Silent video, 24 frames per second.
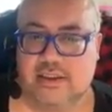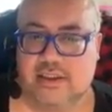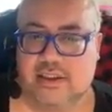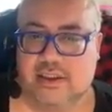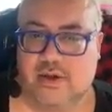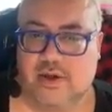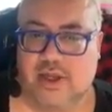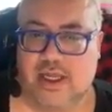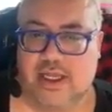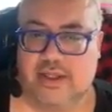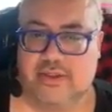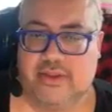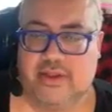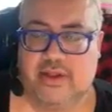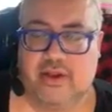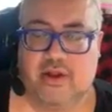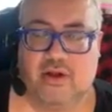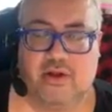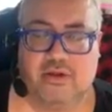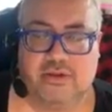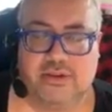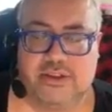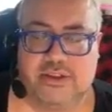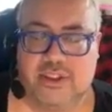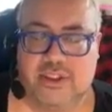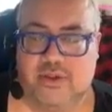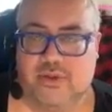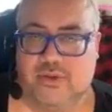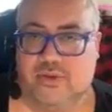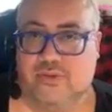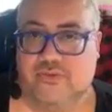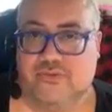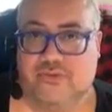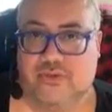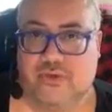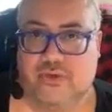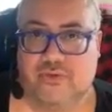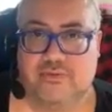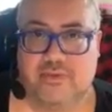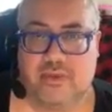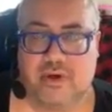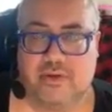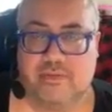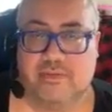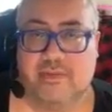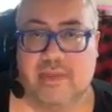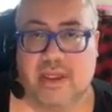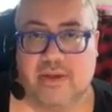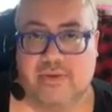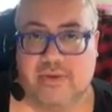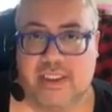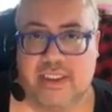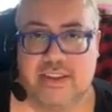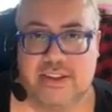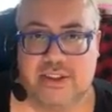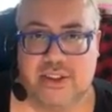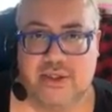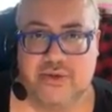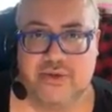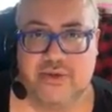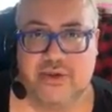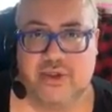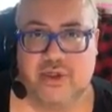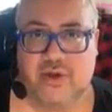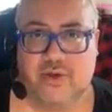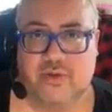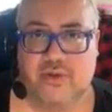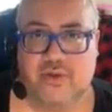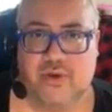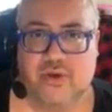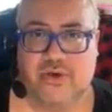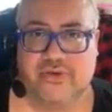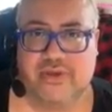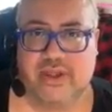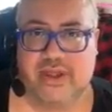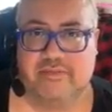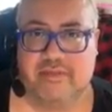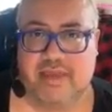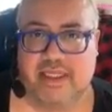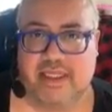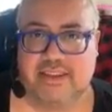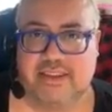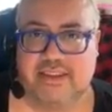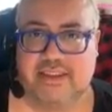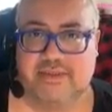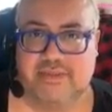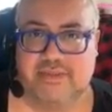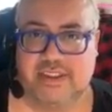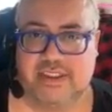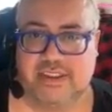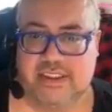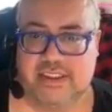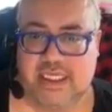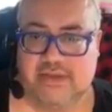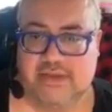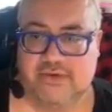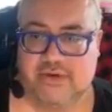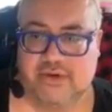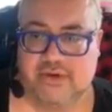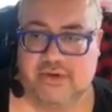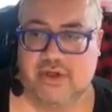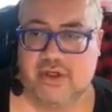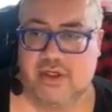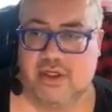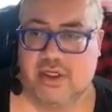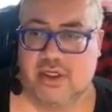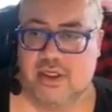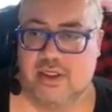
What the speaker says: and also for Mauricio, you know, are they meant to be together?